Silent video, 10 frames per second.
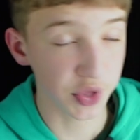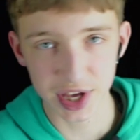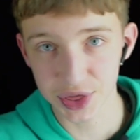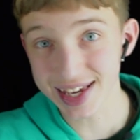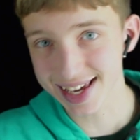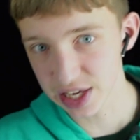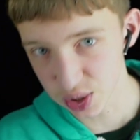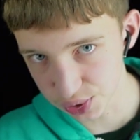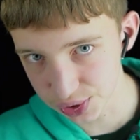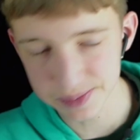the
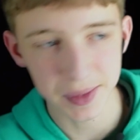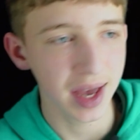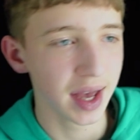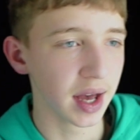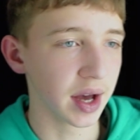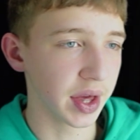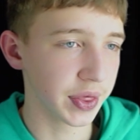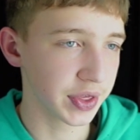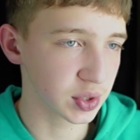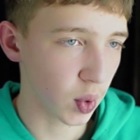queues
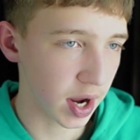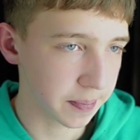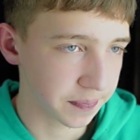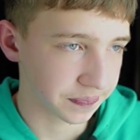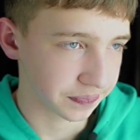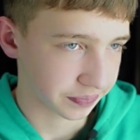in this way,